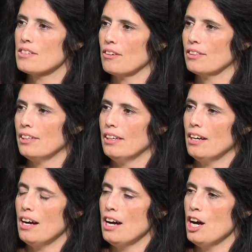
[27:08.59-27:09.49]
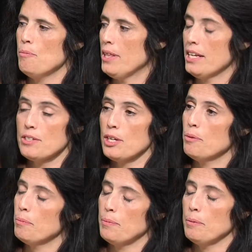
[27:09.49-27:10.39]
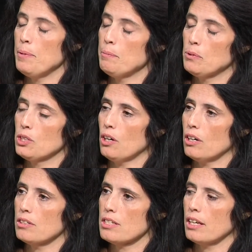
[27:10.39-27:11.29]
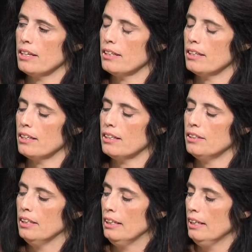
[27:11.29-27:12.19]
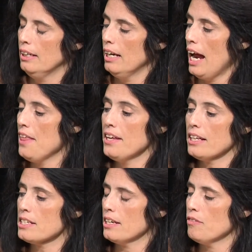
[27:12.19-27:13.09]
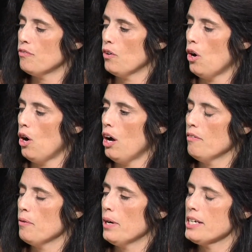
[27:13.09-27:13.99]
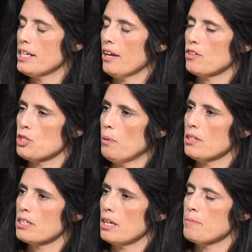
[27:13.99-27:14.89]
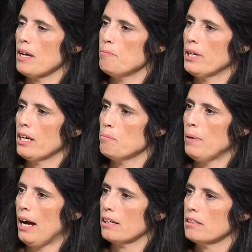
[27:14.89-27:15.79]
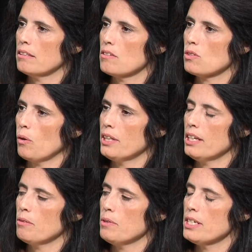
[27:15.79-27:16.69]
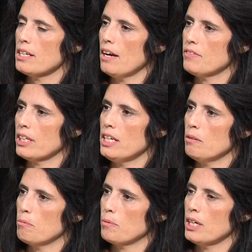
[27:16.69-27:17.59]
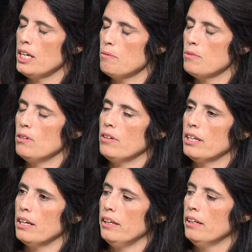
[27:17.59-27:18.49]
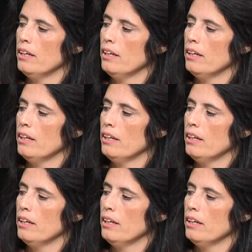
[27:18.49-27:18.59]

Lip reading: So, and then see it in people's yards. And I think I said if everybody together, small steps have big impact. So I think we just have to keep doing it,